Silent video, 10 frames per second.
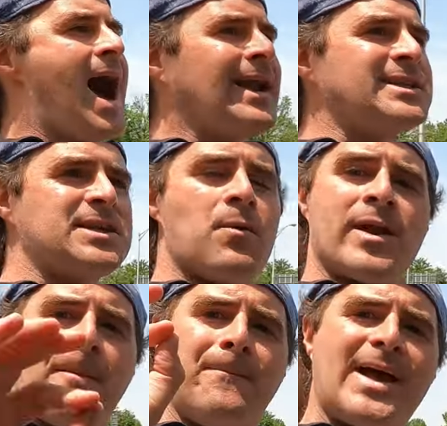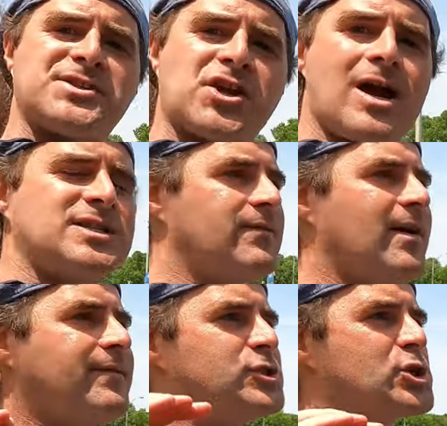Honestly, one of the best cars I've
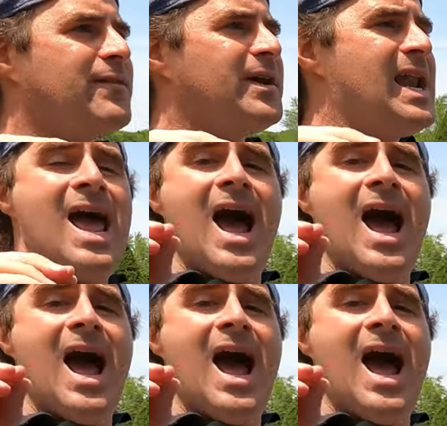ever driven.